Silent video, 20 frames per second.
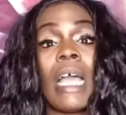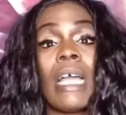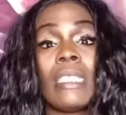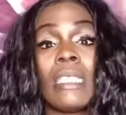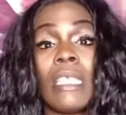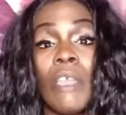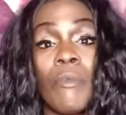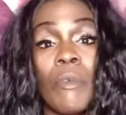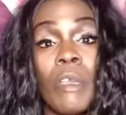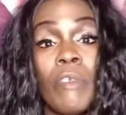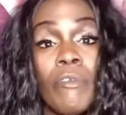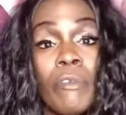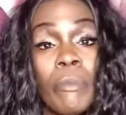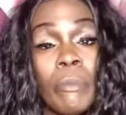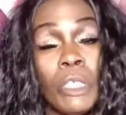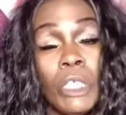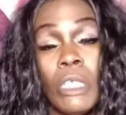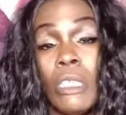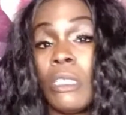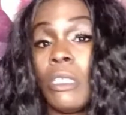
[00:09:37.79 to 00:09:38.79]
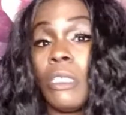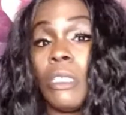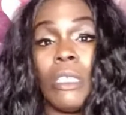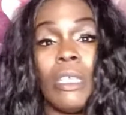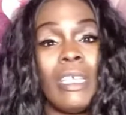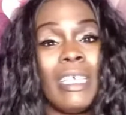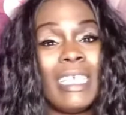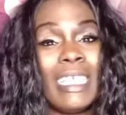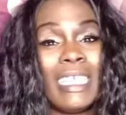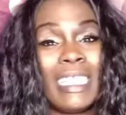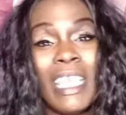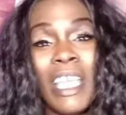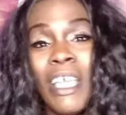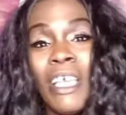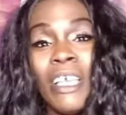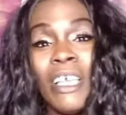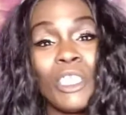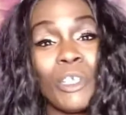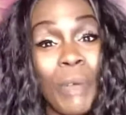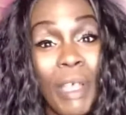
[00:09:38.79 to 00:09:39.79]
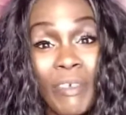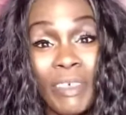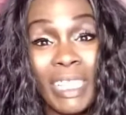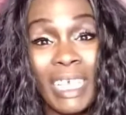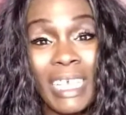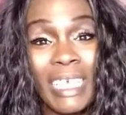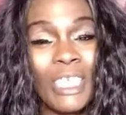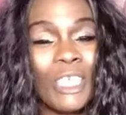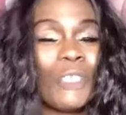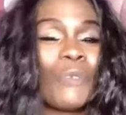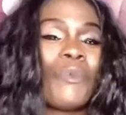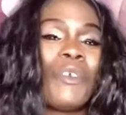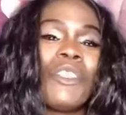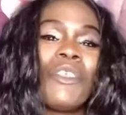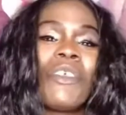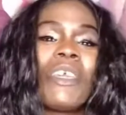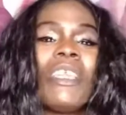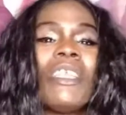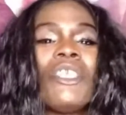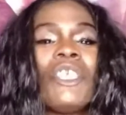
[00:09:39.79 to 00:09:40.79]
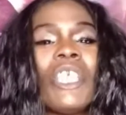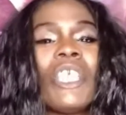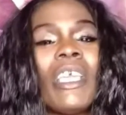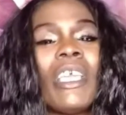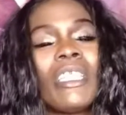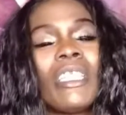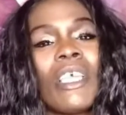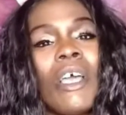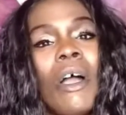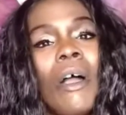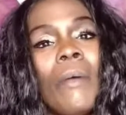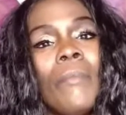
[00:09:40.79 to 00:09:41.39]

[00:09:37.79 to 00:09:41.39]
I say read from Genesis to Revelation when you get a chance.